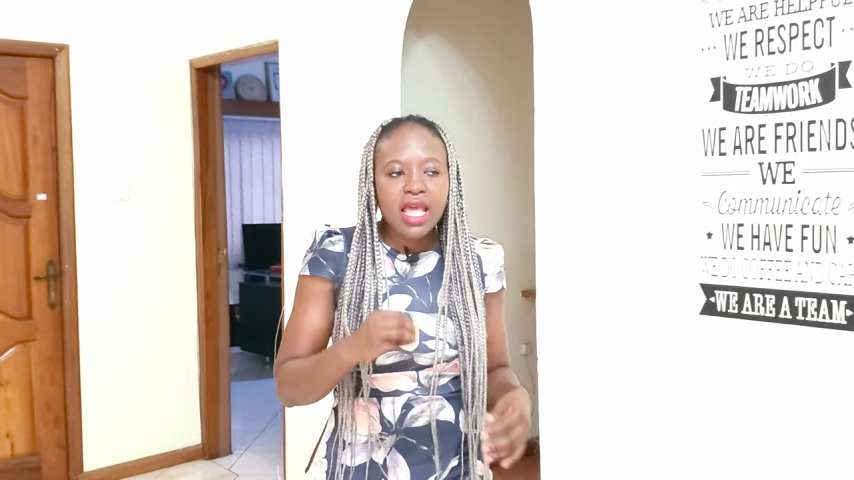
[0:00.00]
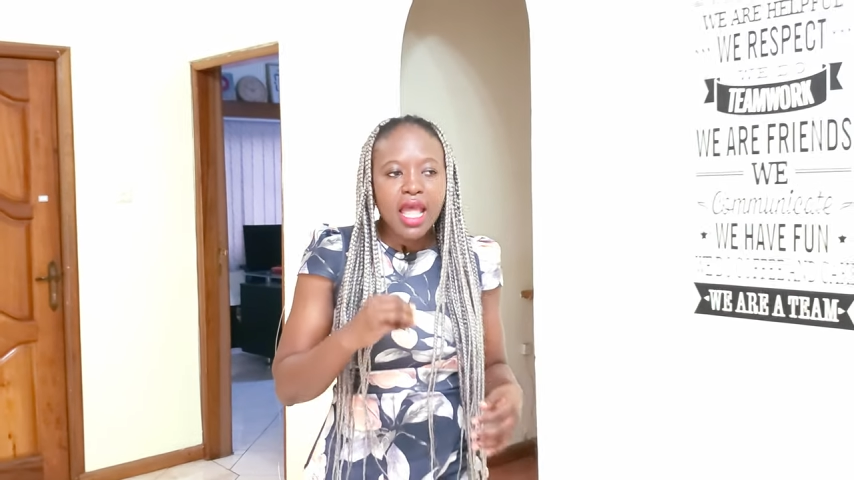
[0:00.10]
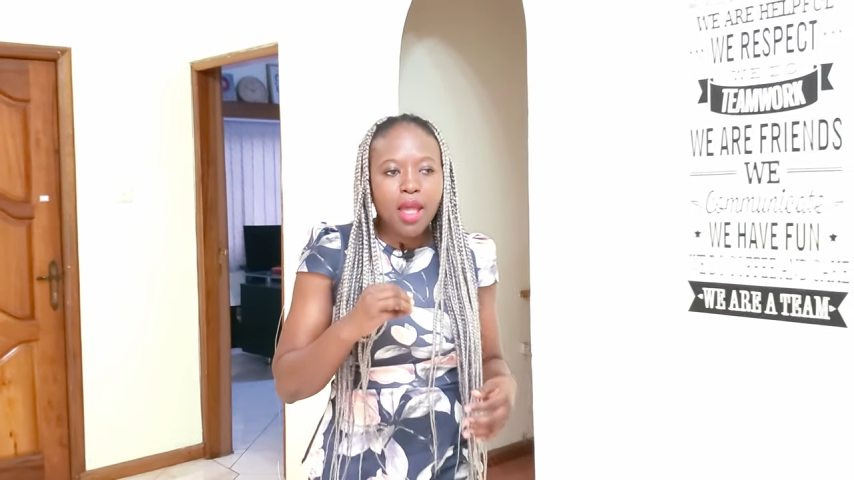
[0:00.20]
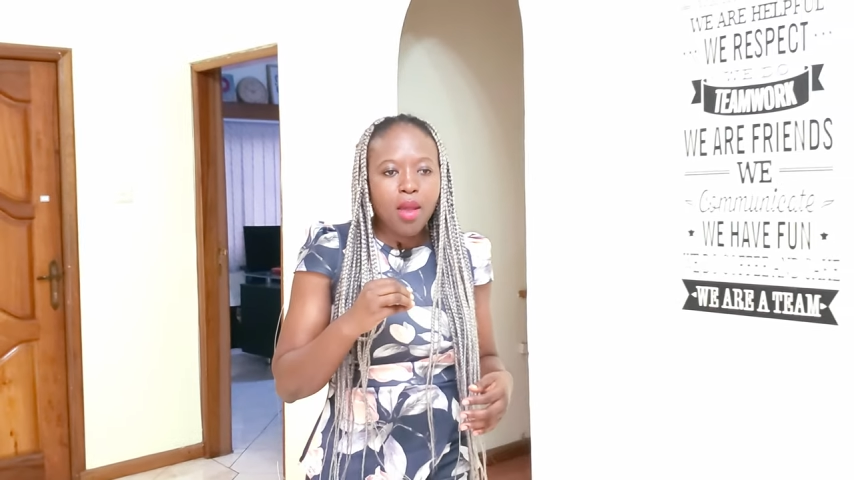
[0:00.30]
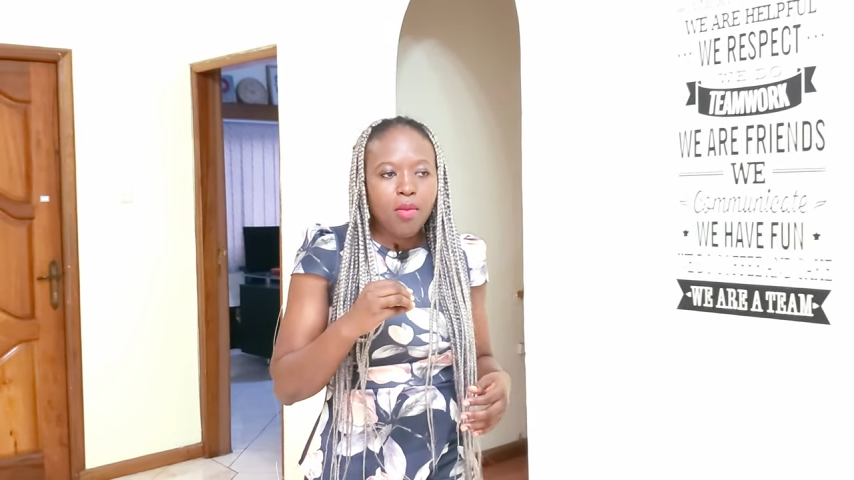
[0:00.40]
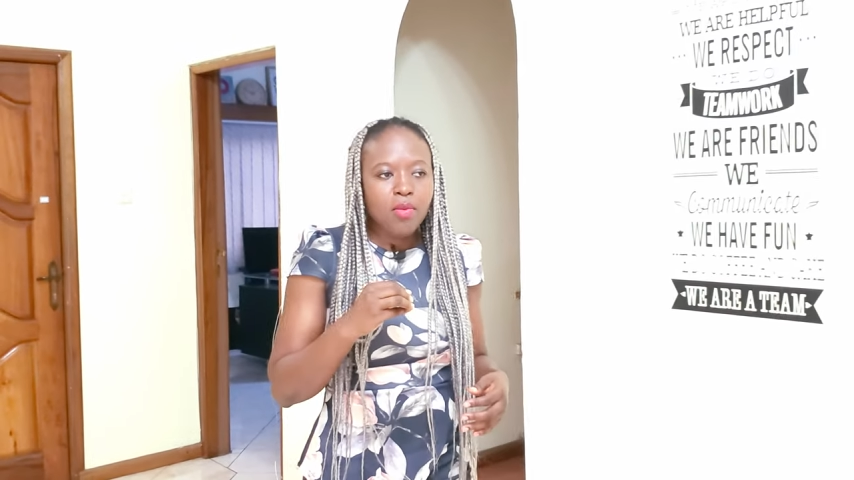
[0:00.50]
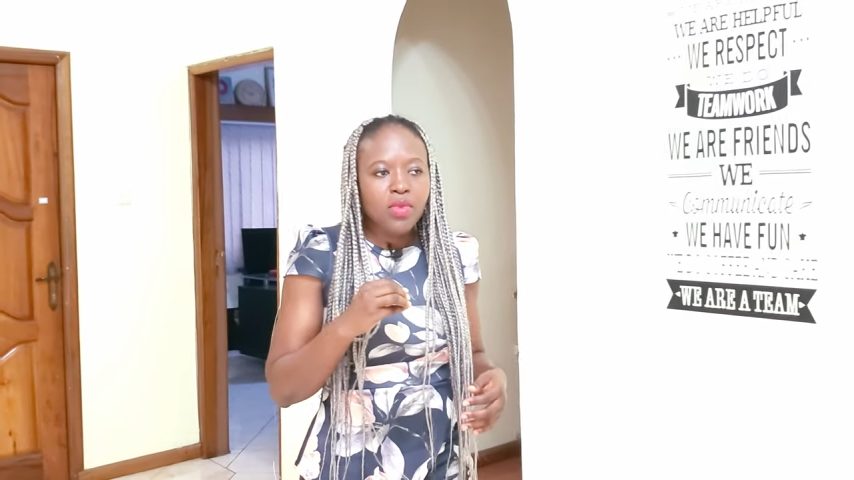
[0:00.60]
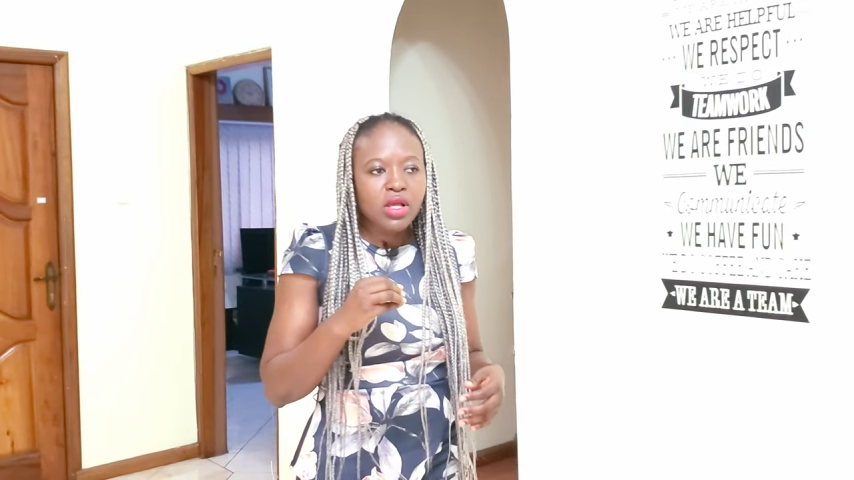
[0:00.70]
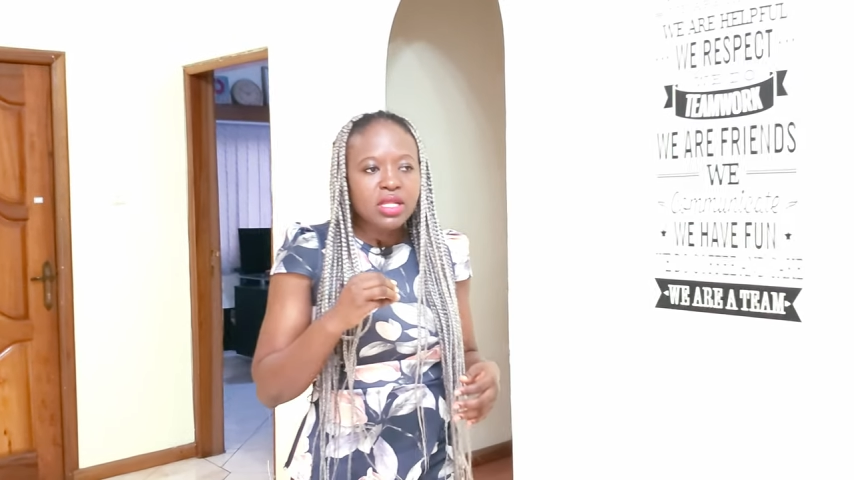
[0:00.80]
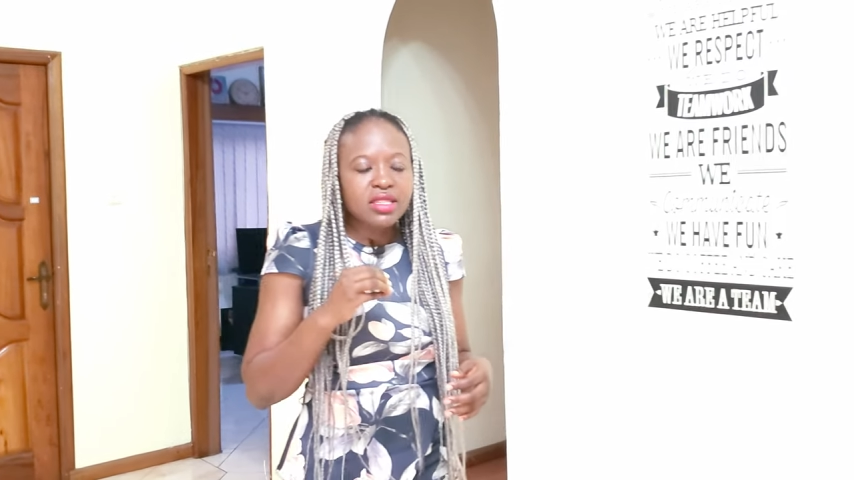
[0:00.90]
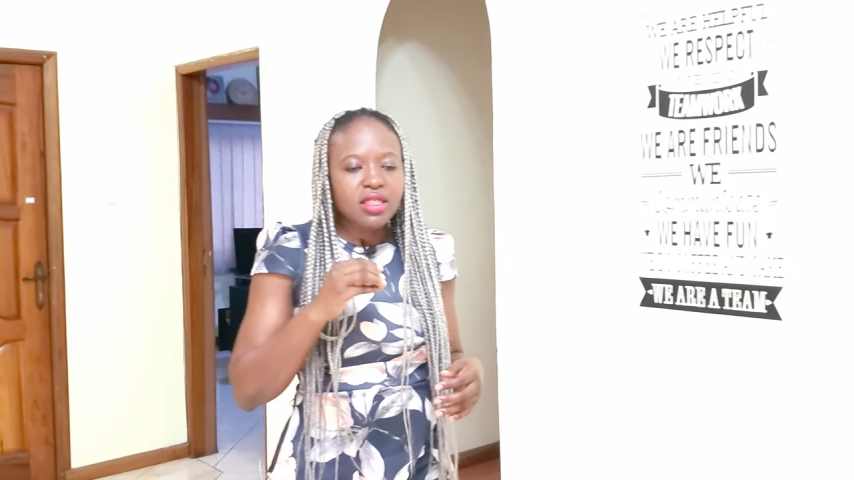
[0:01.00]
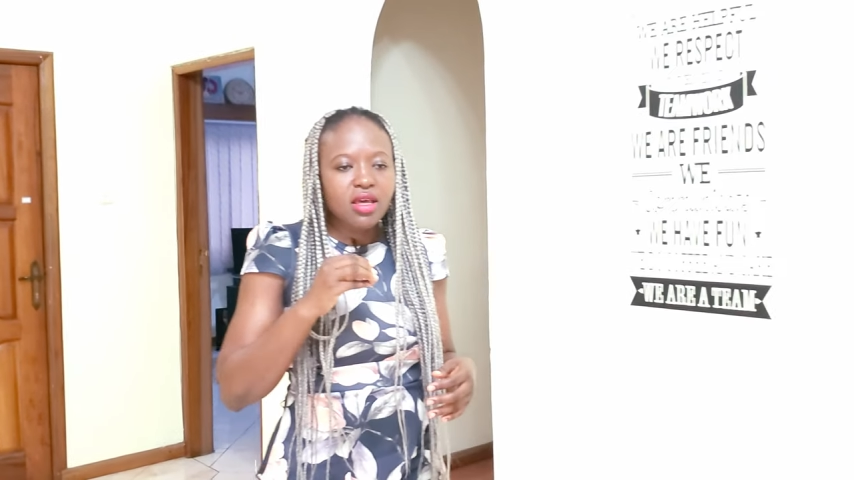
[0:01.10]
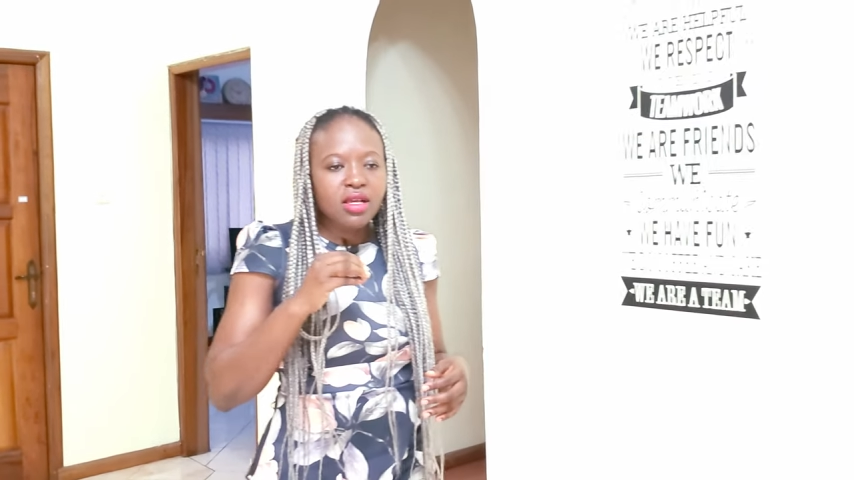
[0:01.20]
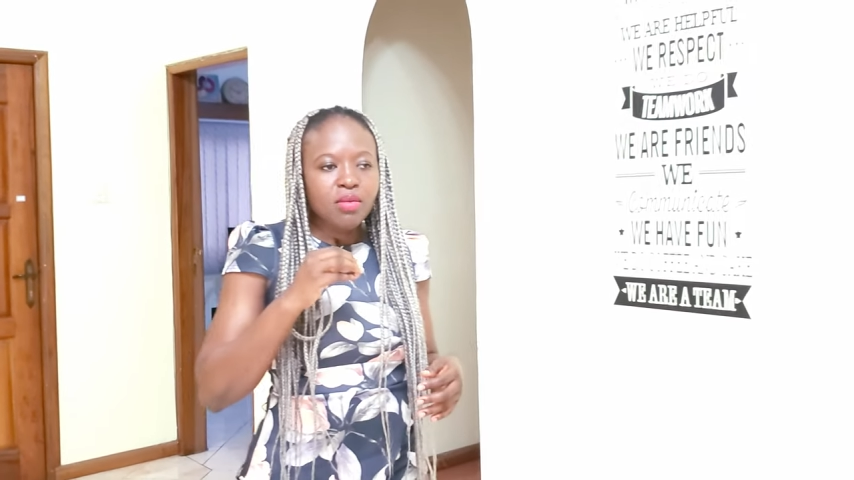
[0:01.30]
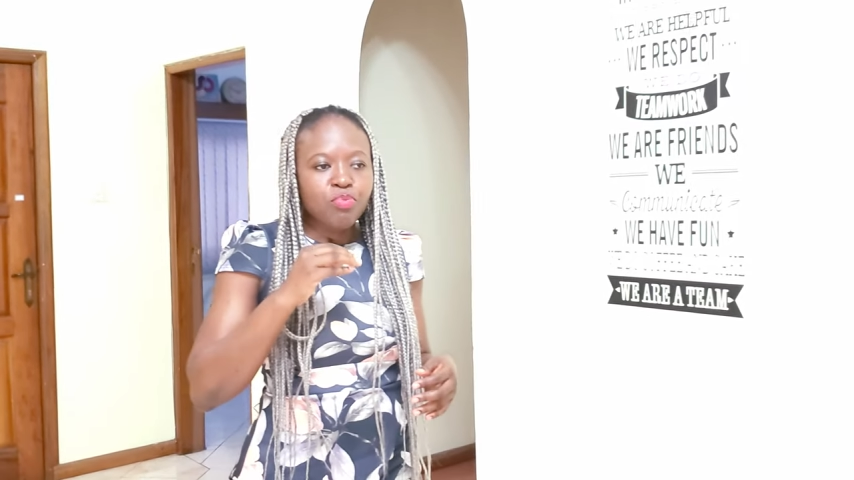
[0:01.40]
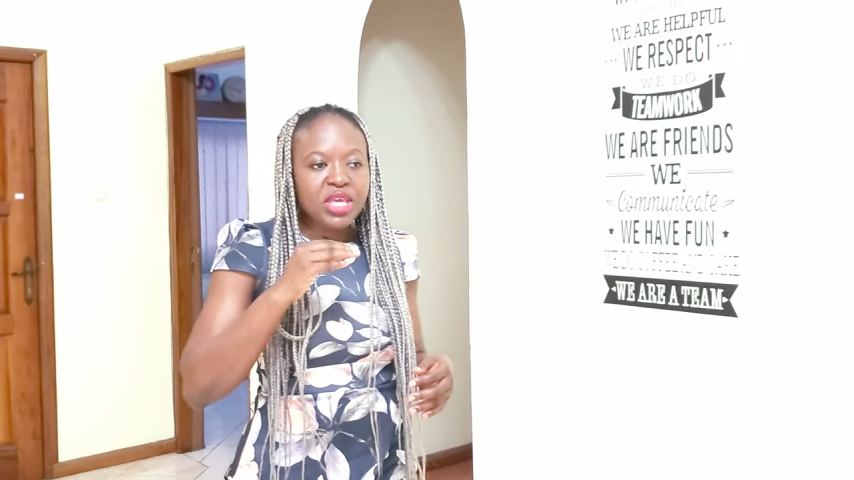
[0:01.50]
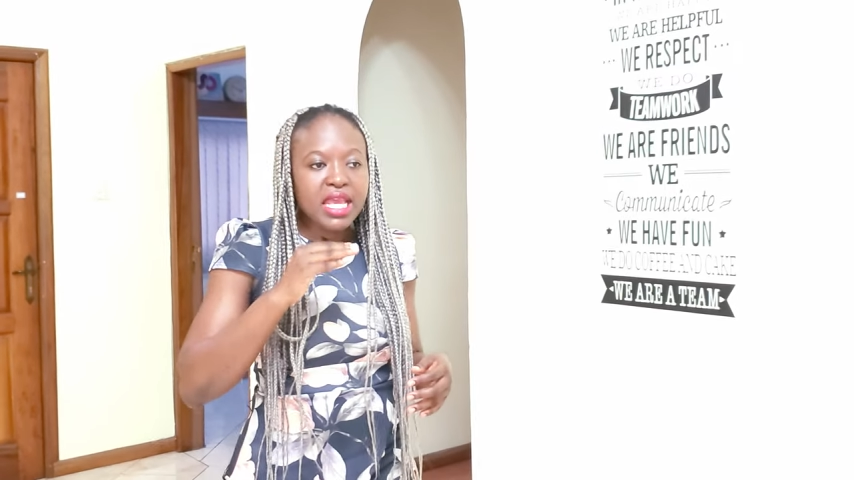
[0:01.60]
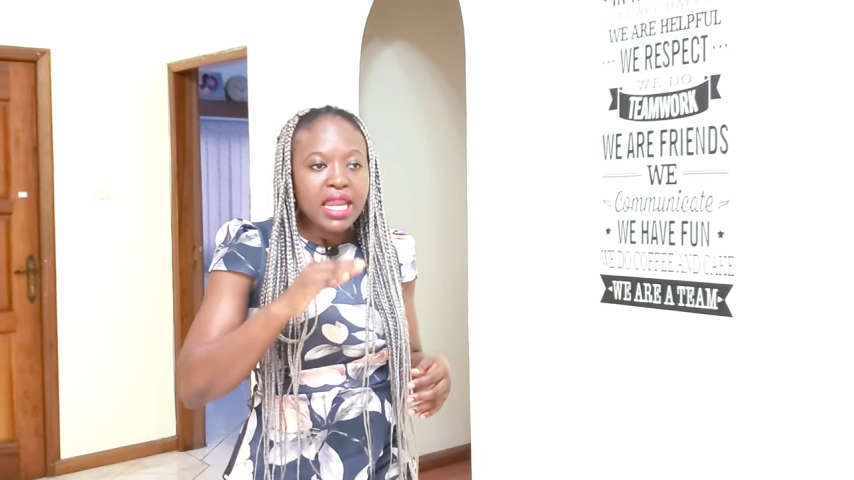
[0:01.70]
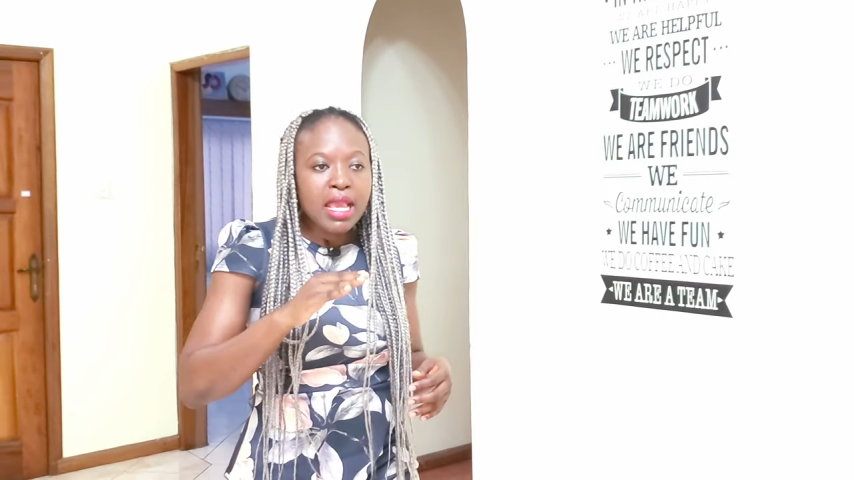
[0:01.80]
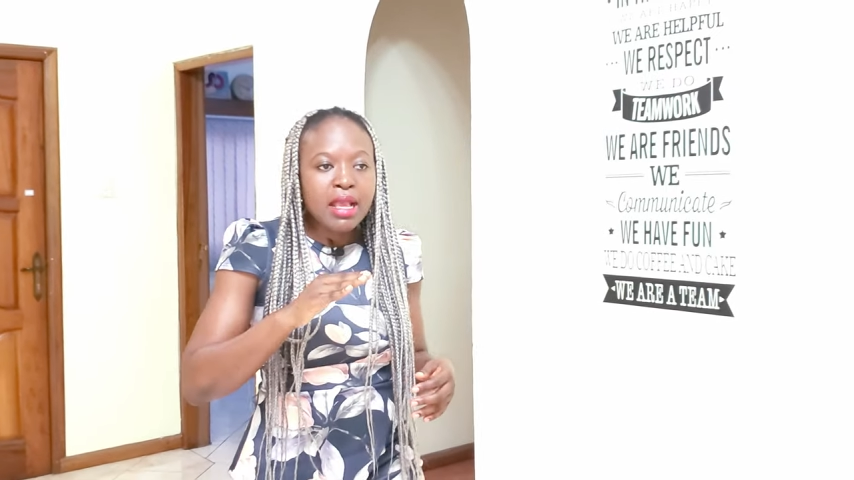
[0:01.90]
the
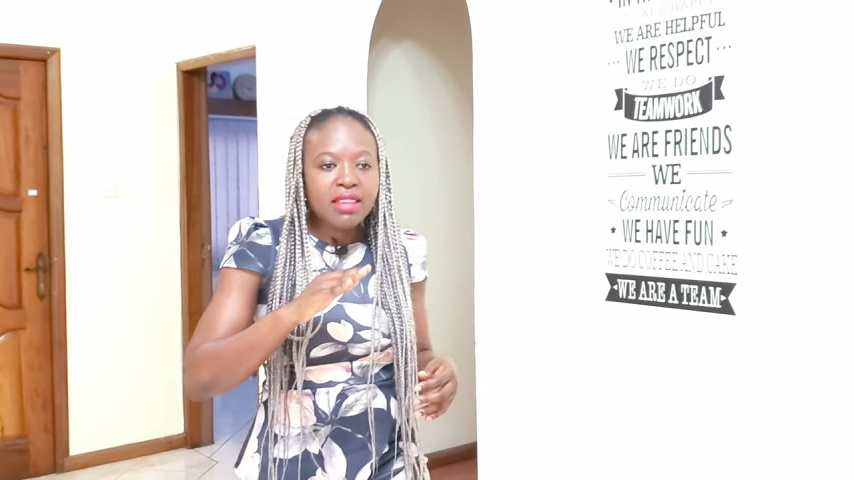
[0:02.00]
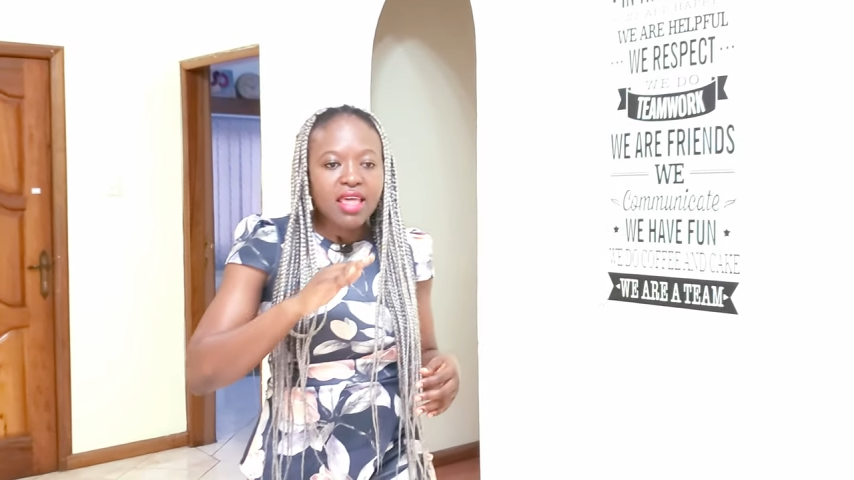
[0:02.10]
beginning,